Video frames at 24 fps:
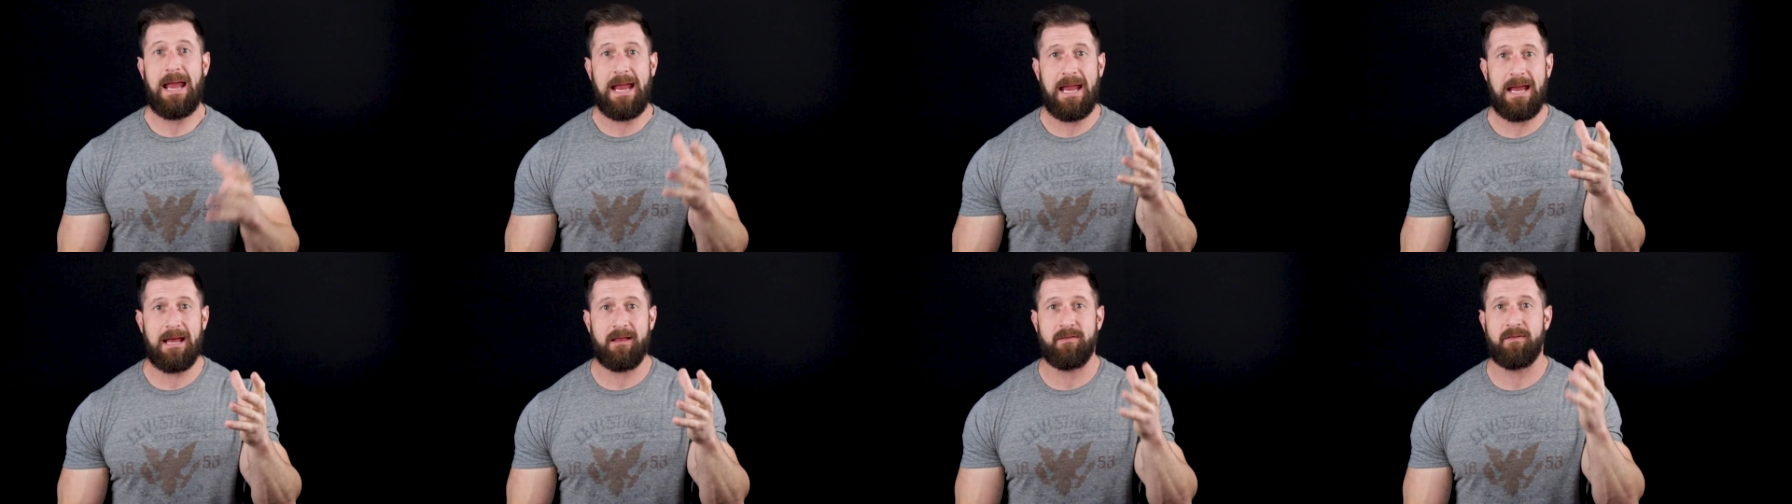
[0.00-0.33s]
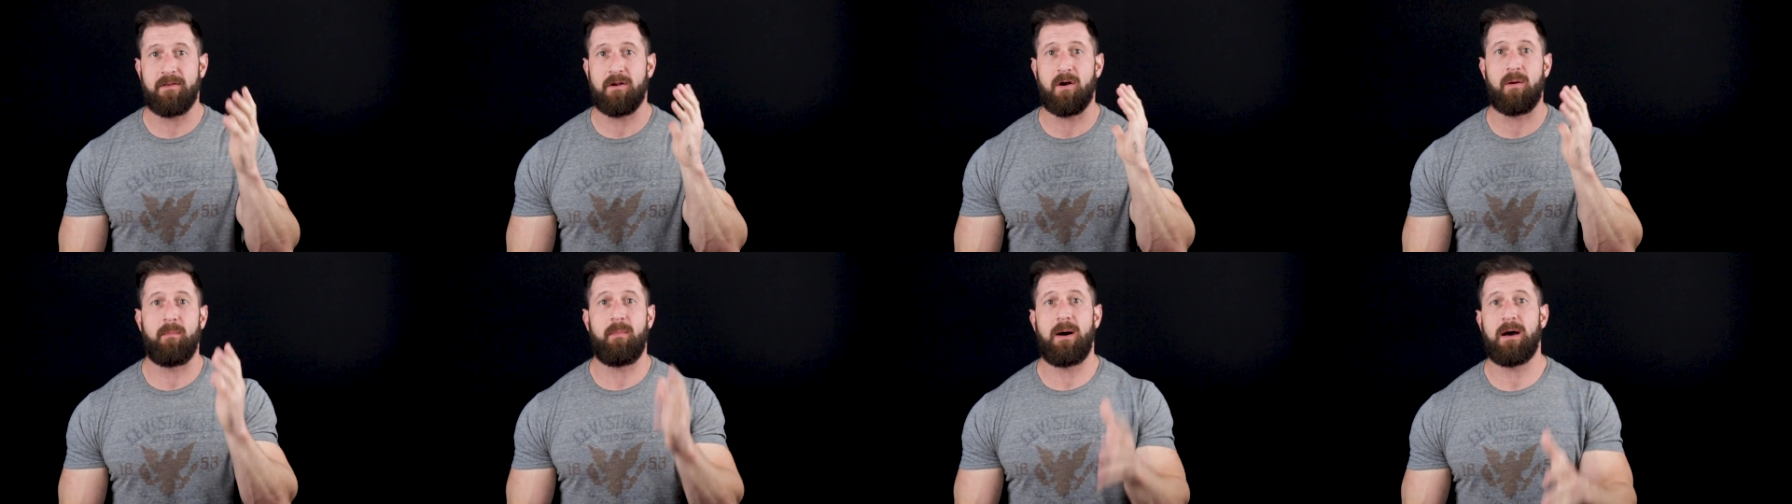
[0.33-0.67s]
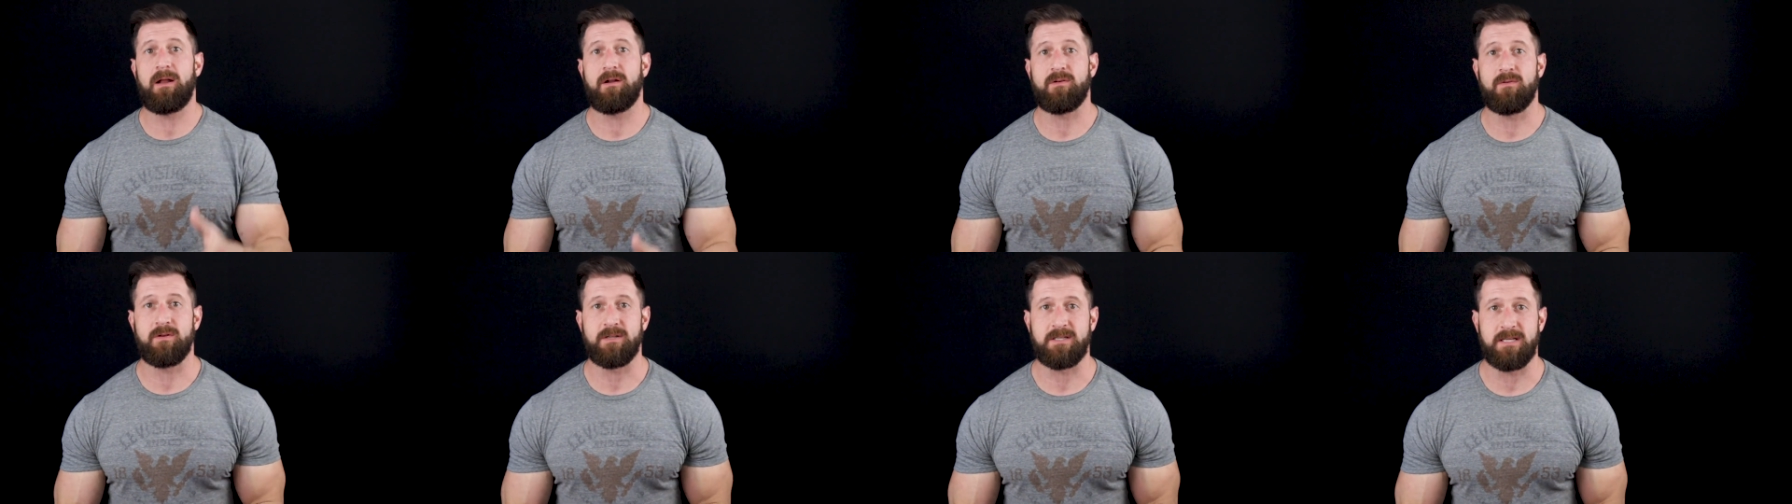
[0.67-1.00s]
and they're a
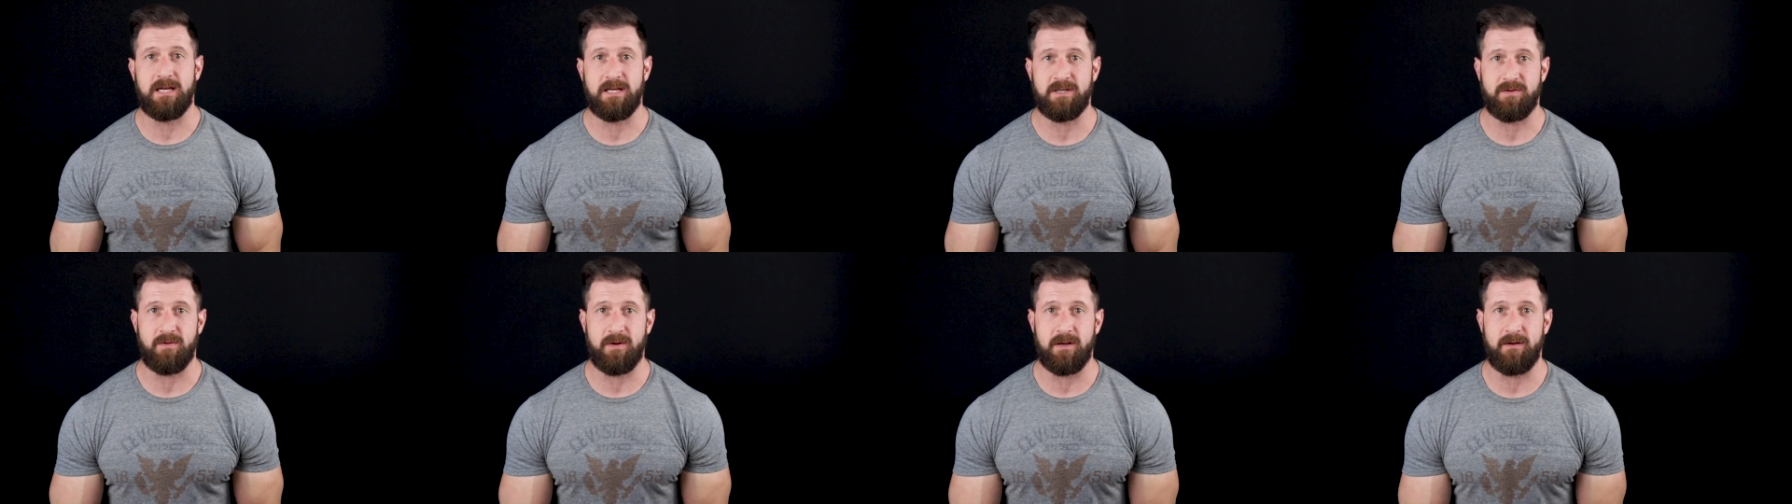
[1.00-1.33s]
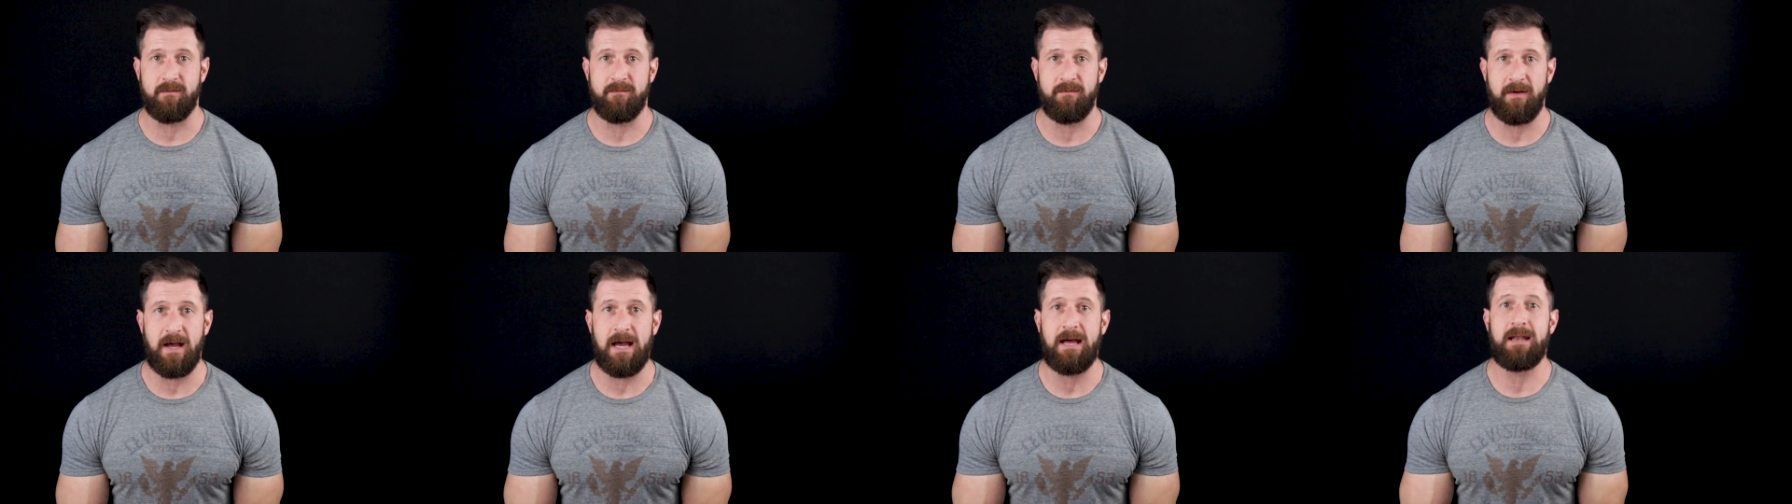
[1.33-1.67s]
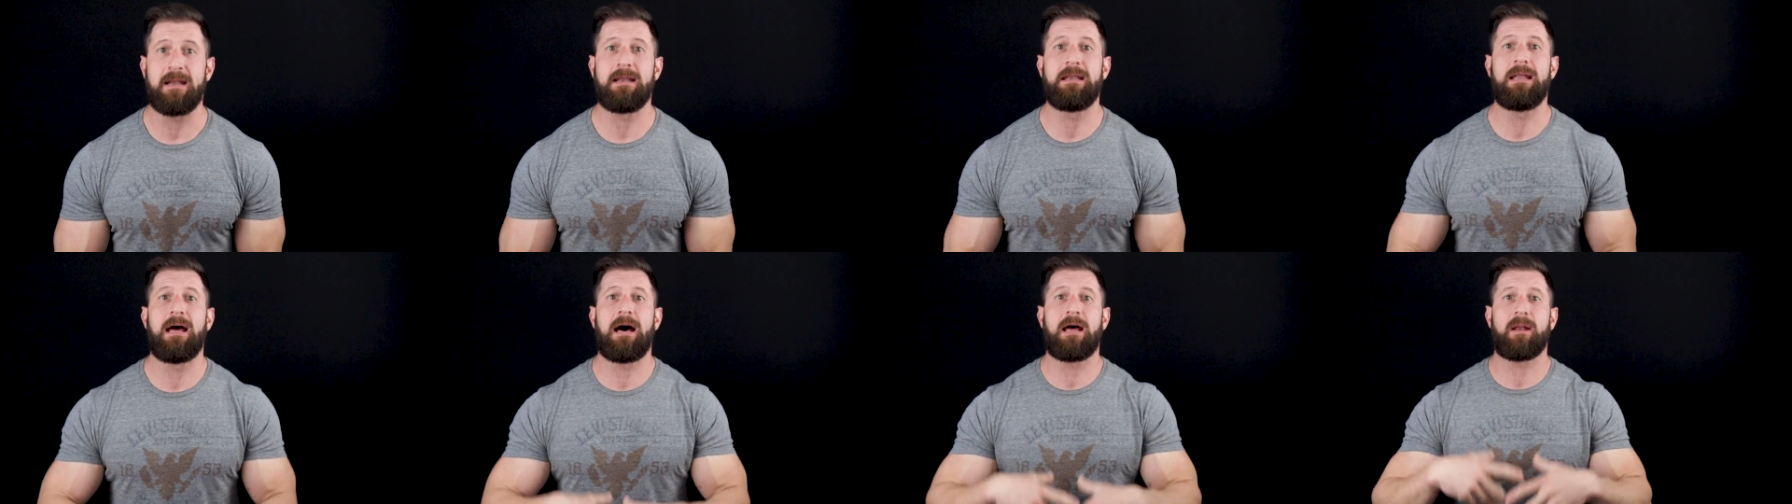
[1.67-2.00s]
monounsaturated
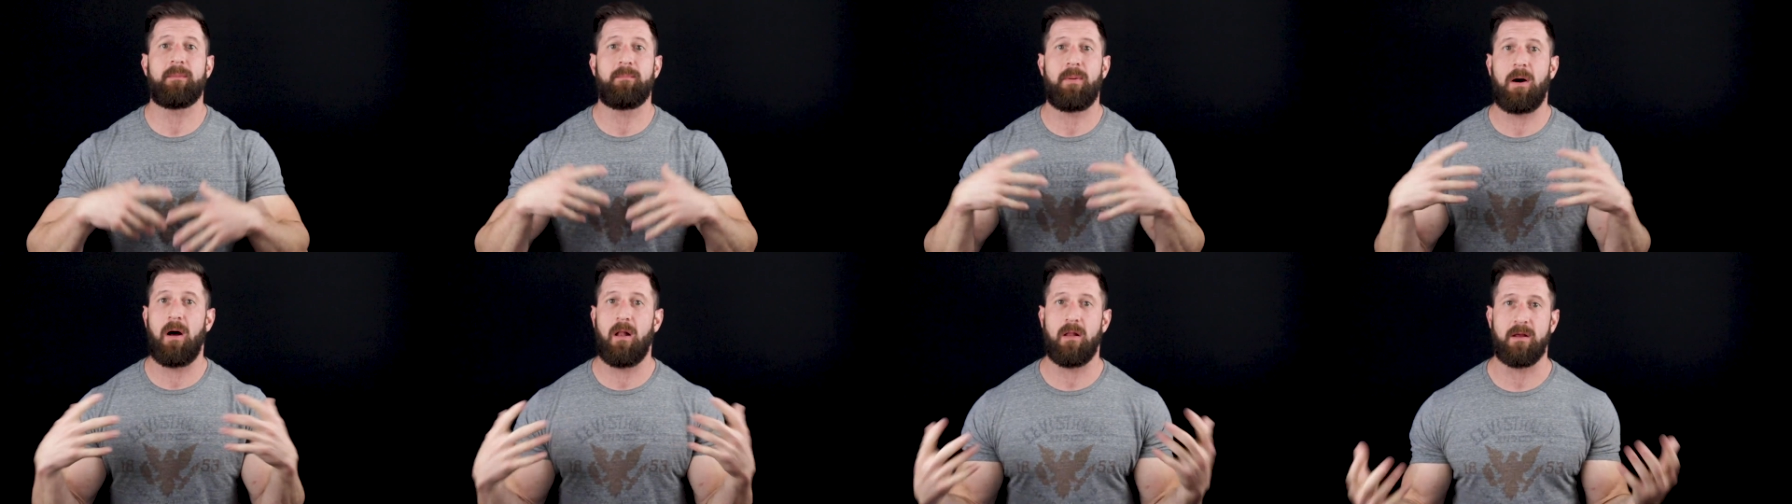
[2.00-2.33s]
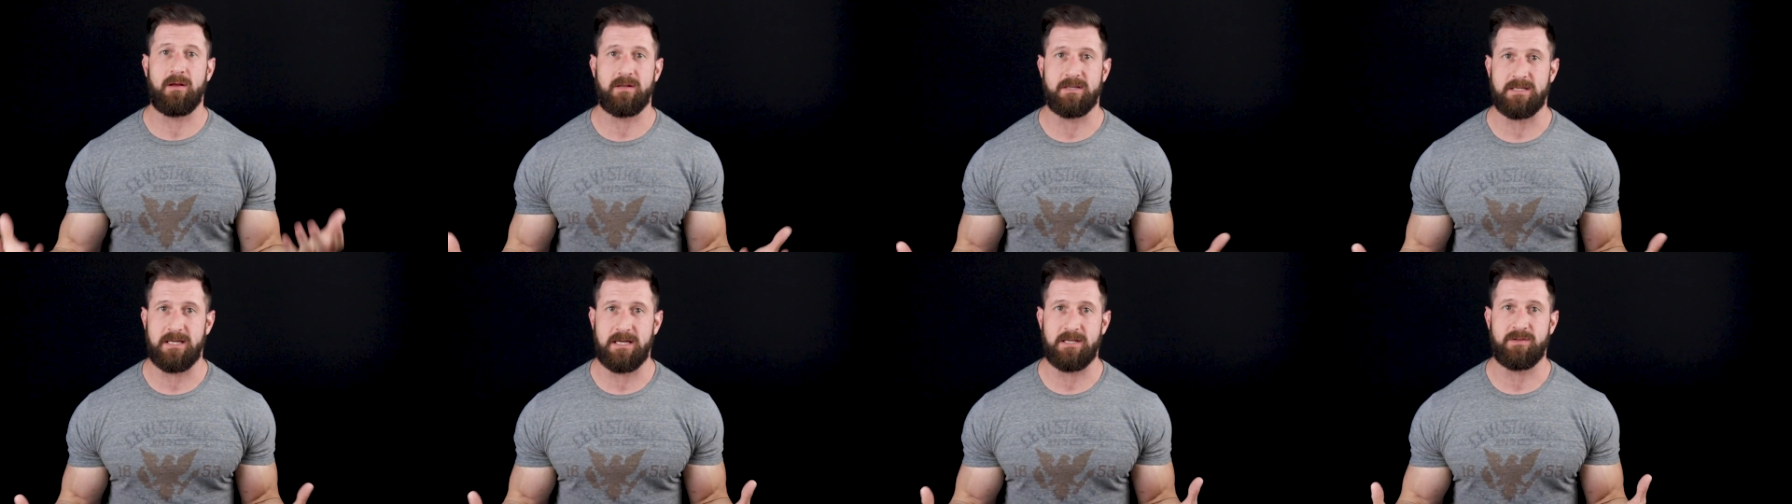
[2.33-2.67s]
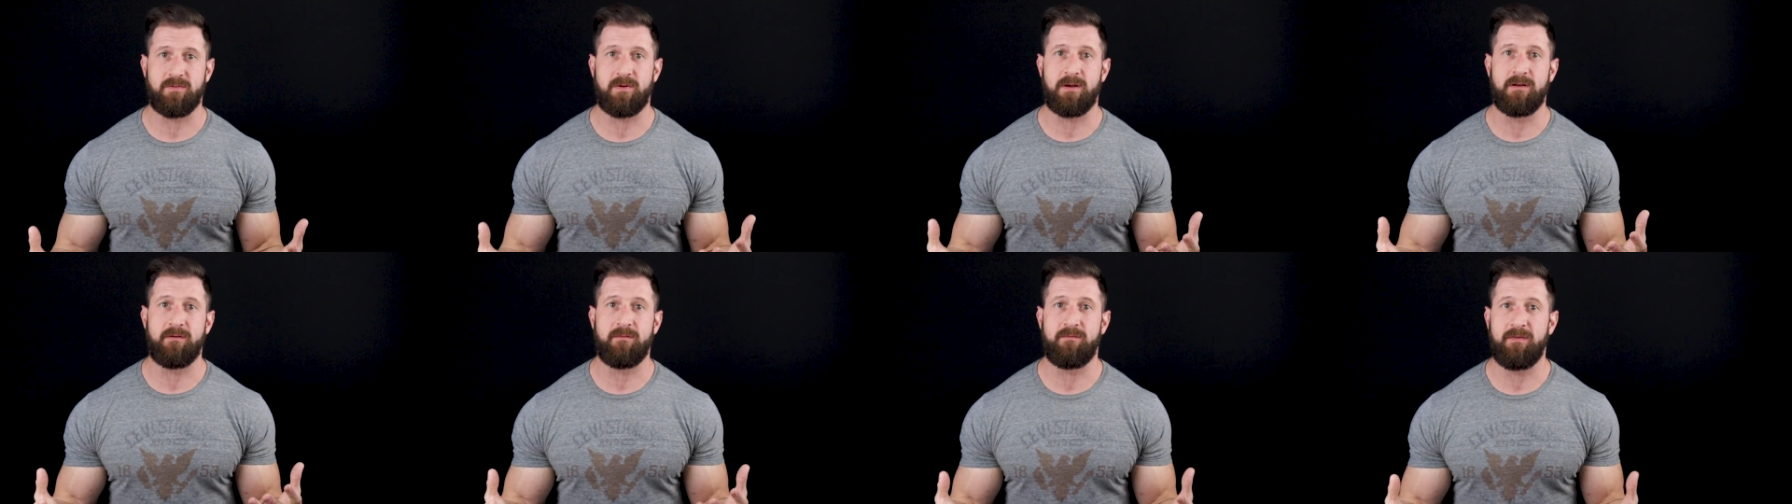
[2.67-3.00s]
fat, not a
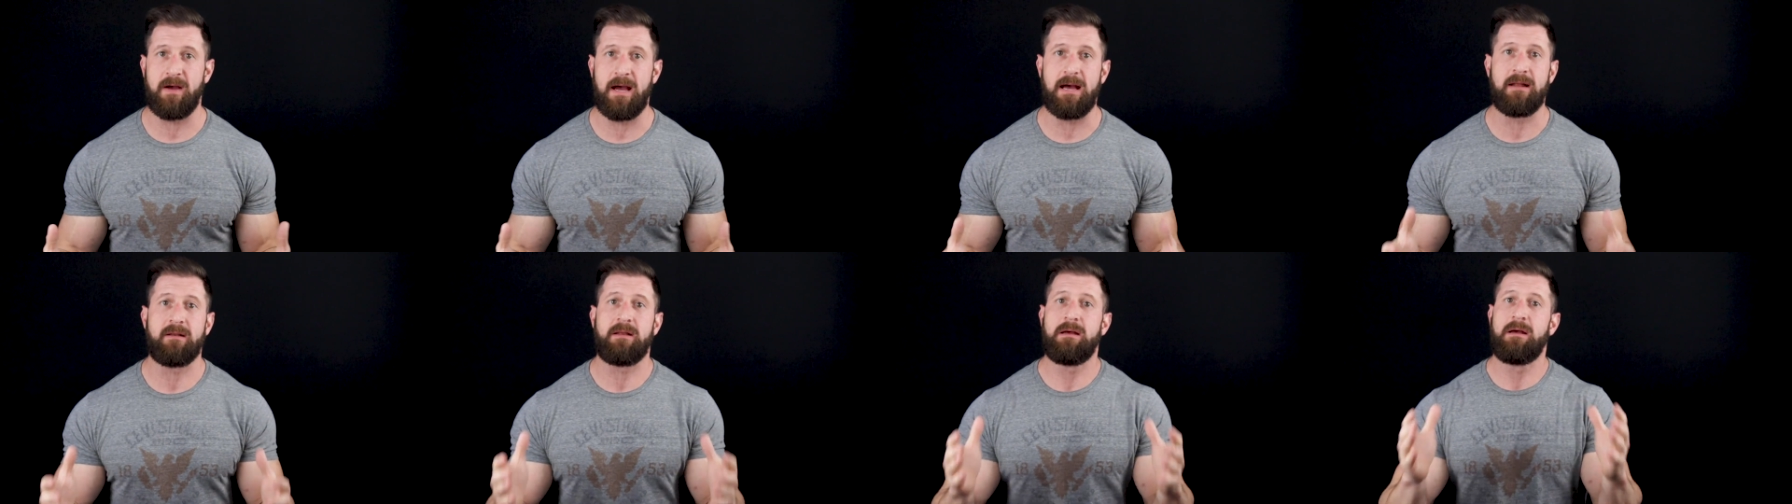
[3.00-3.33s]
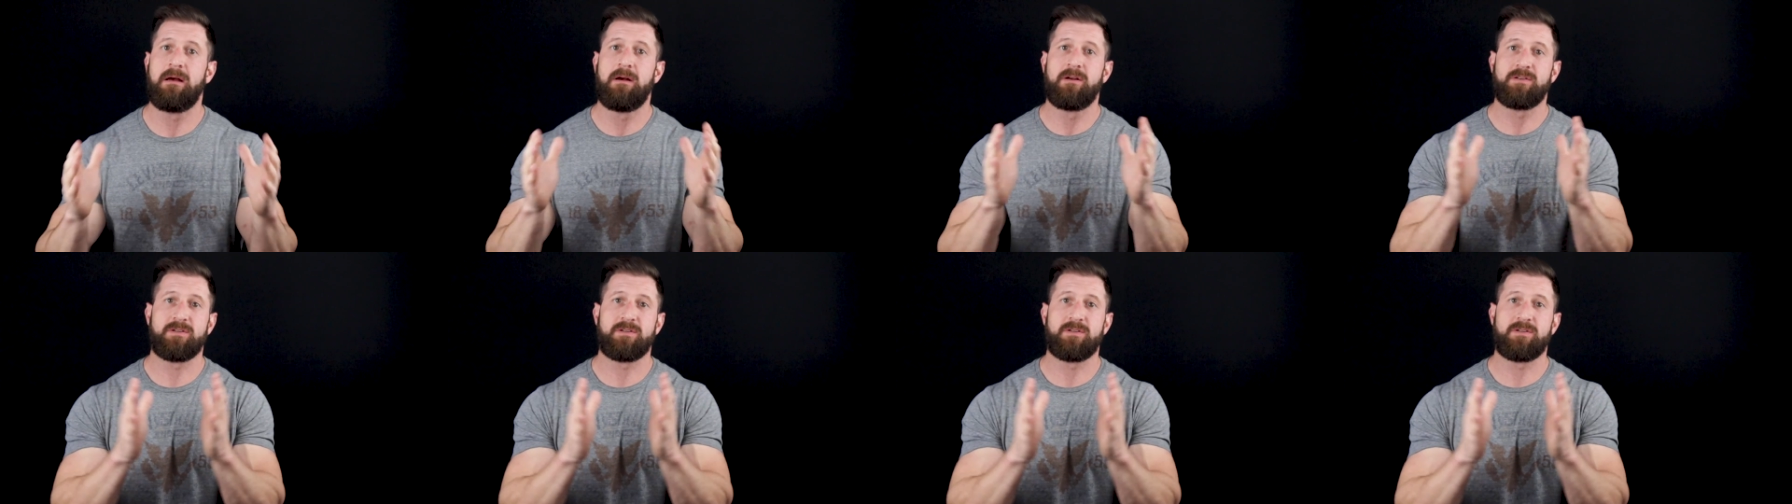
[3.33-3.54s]
polyunsaturated fat,